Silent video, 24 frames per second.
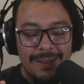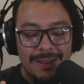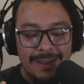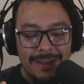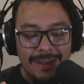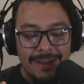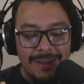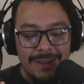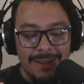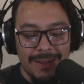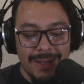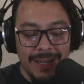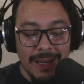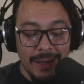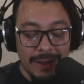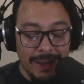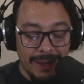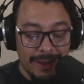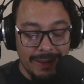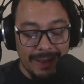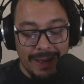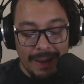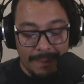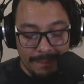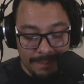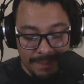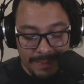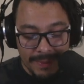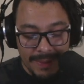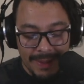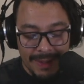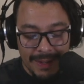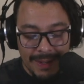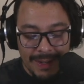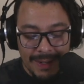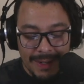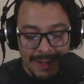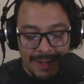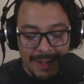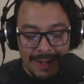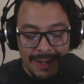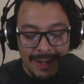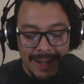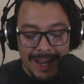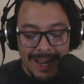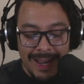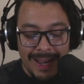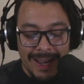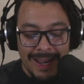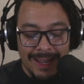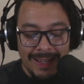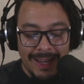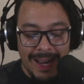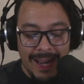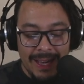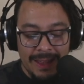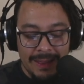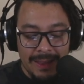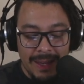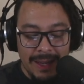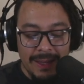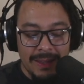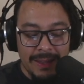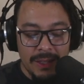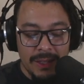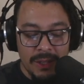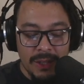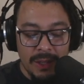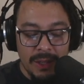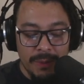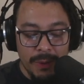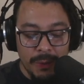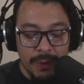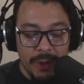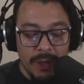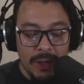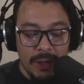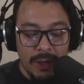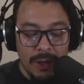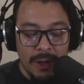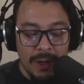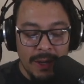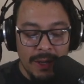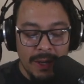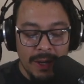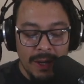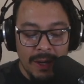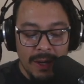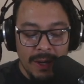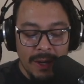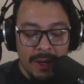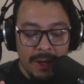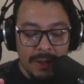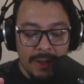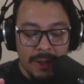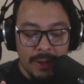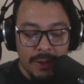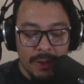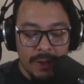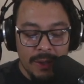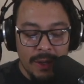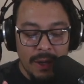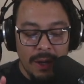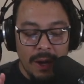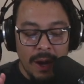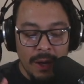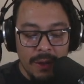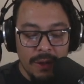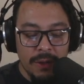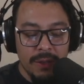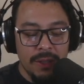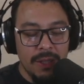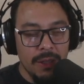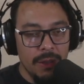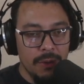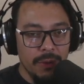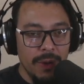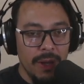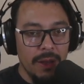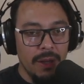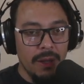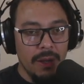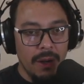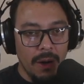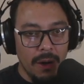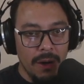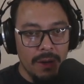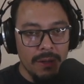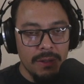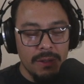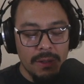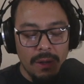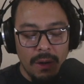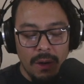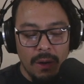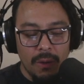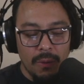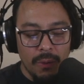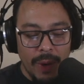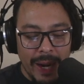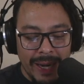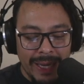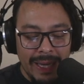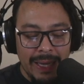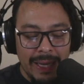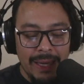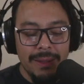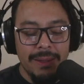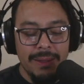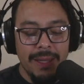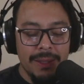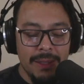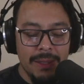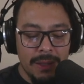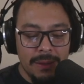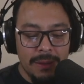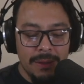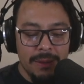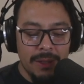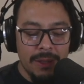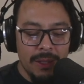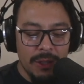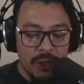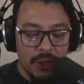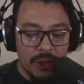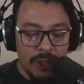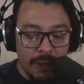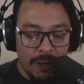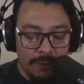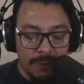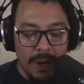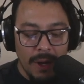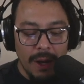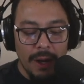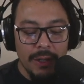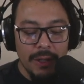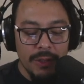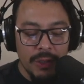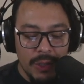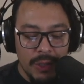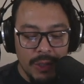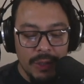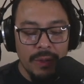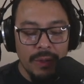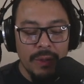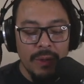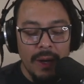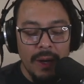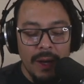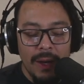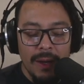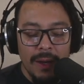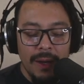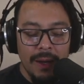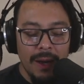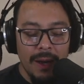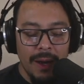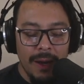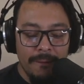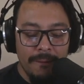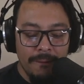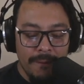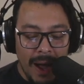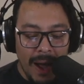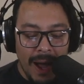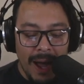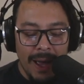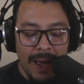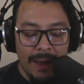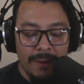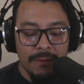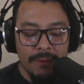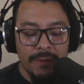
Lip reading: killing them. And I think this is going to be really good. There's other Cinderella cards already that this can shift onto. 5,